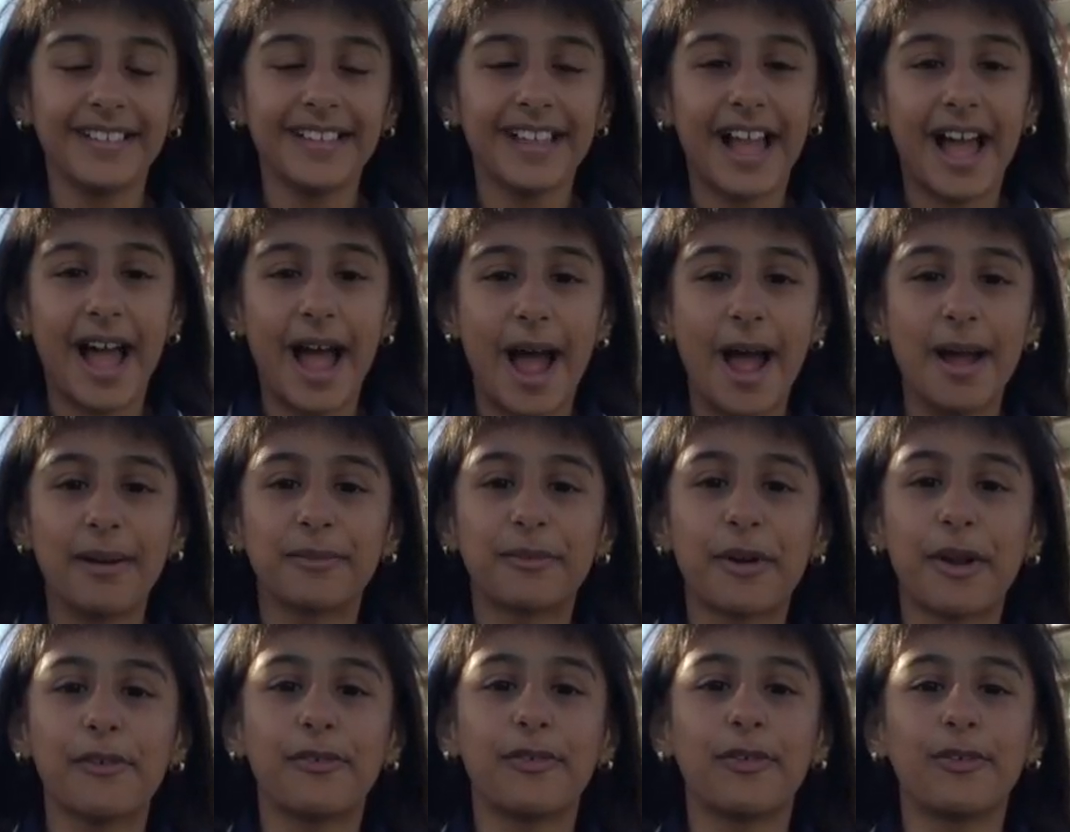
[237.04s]
You.
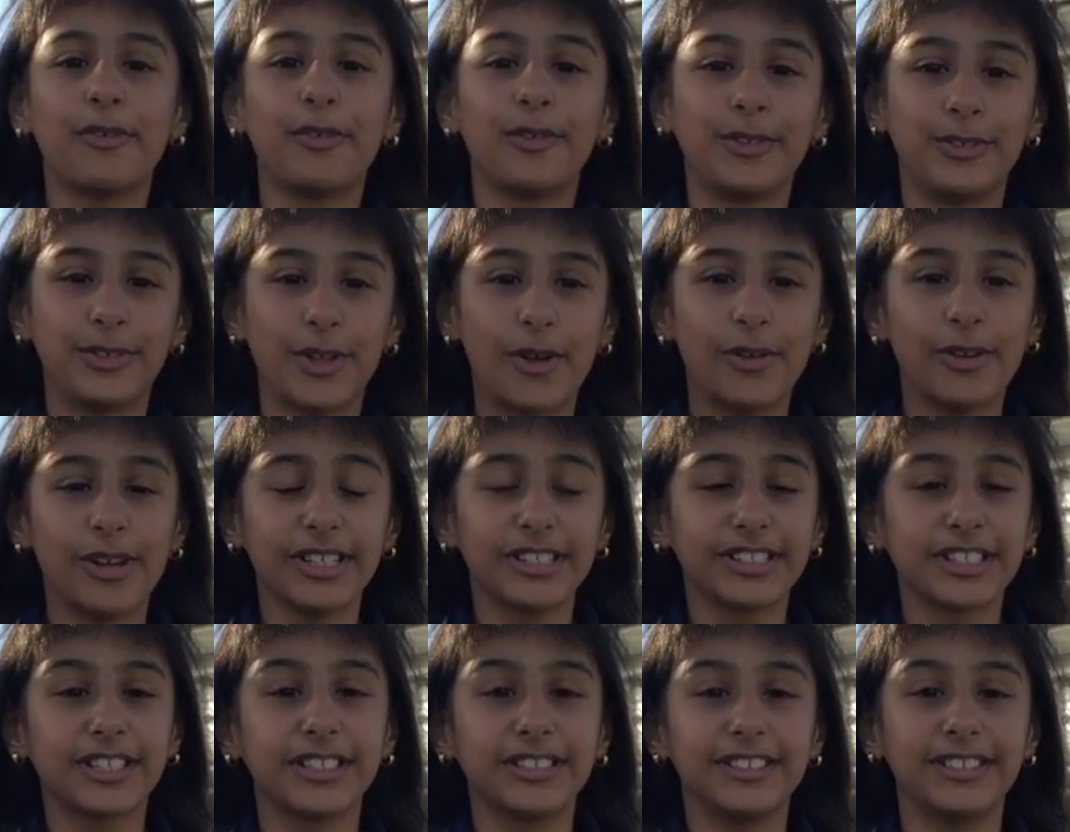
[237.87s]
I'm grateful for
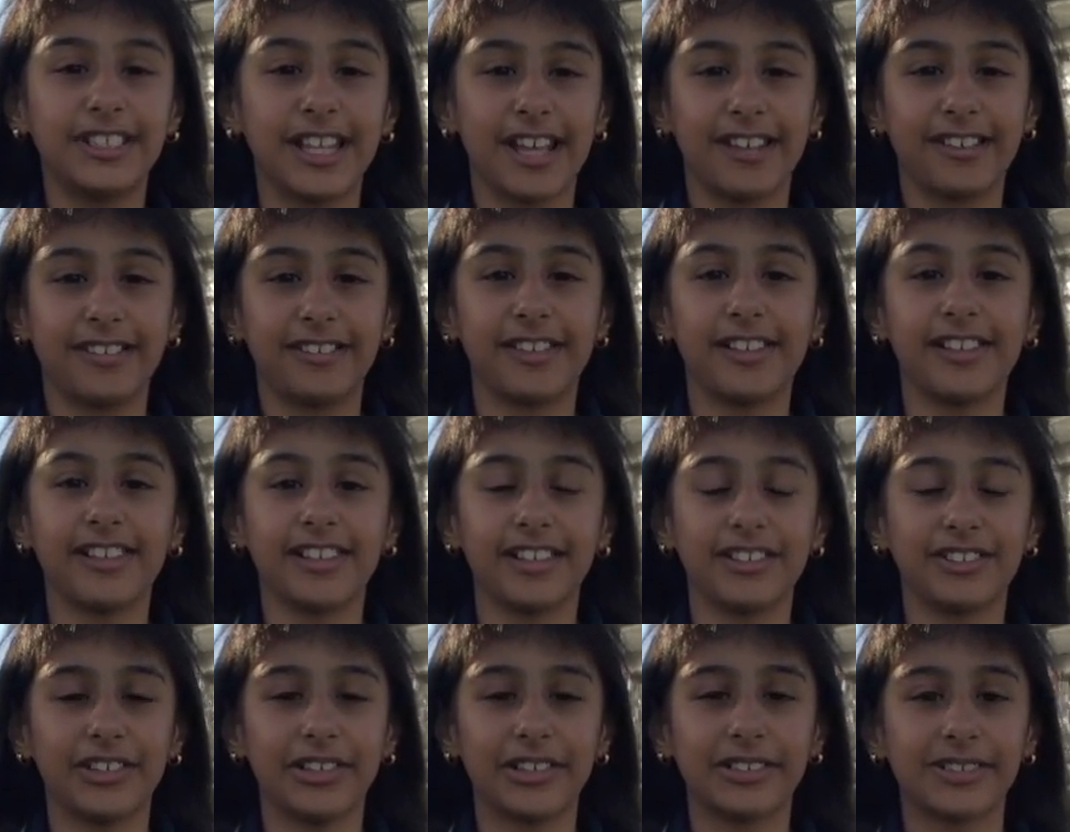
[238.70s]
donuts because they're
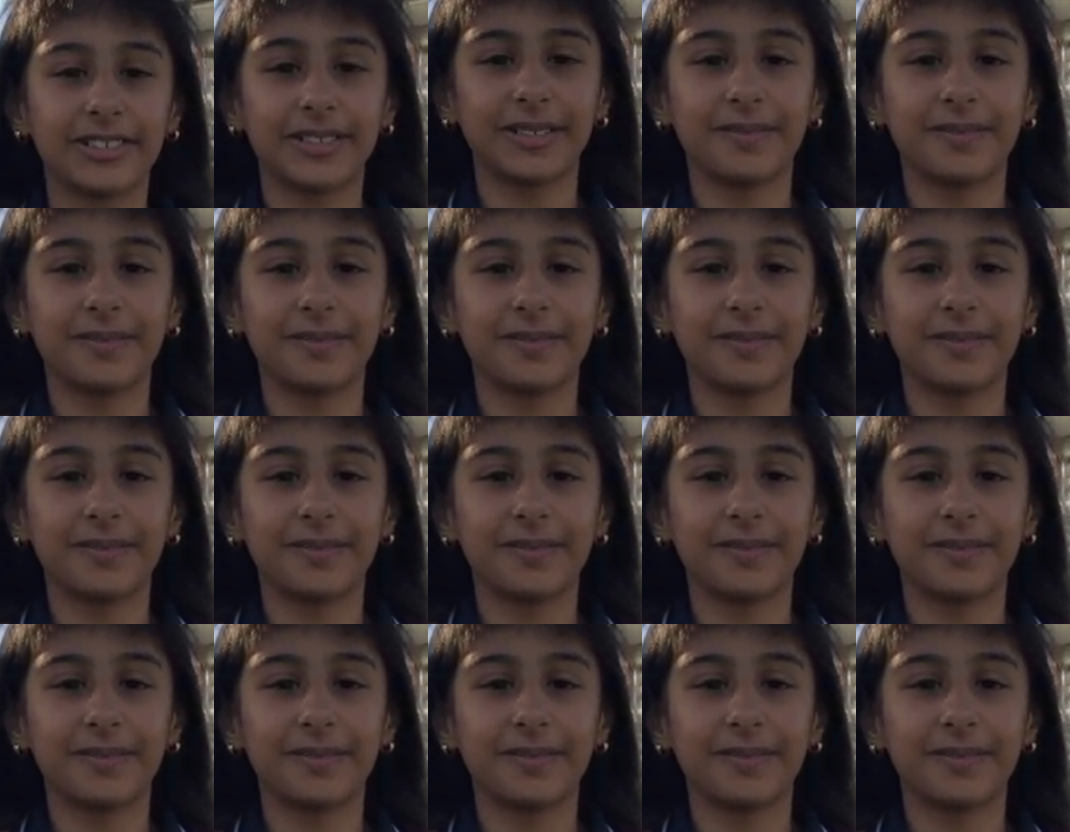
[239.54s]
delicious.